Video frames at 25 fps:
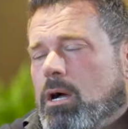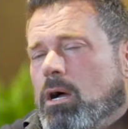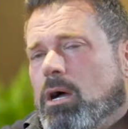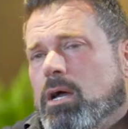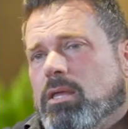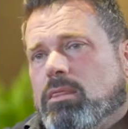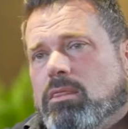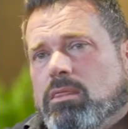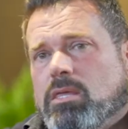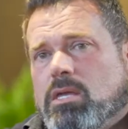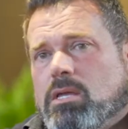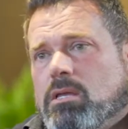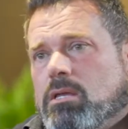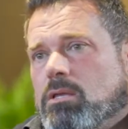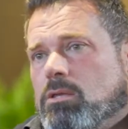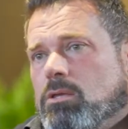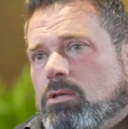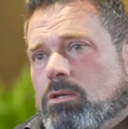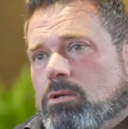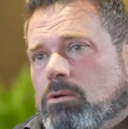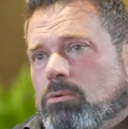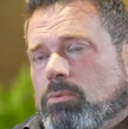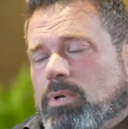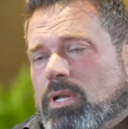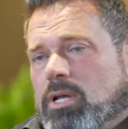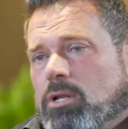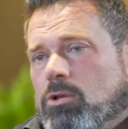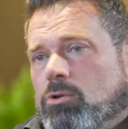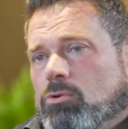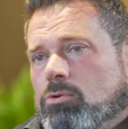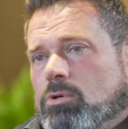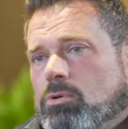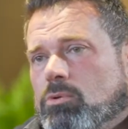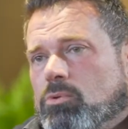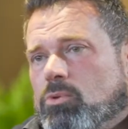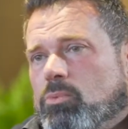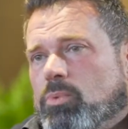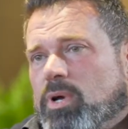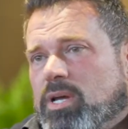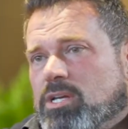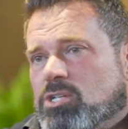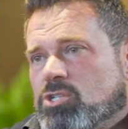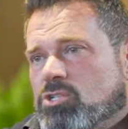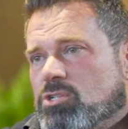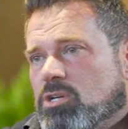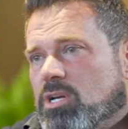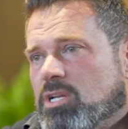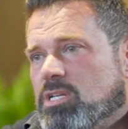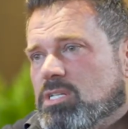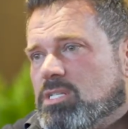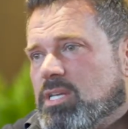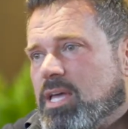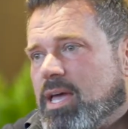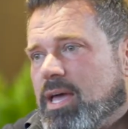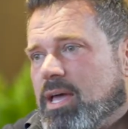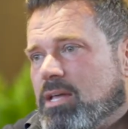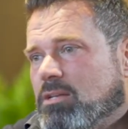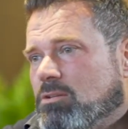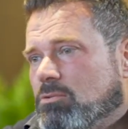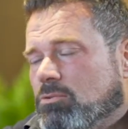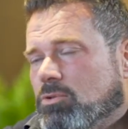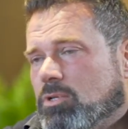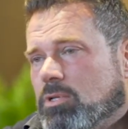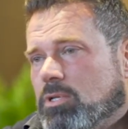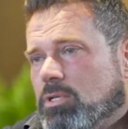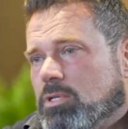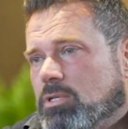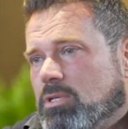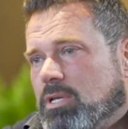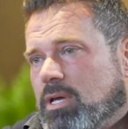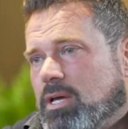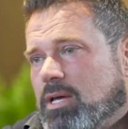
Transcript: I think, you know, when I look at the way Australia's handled it,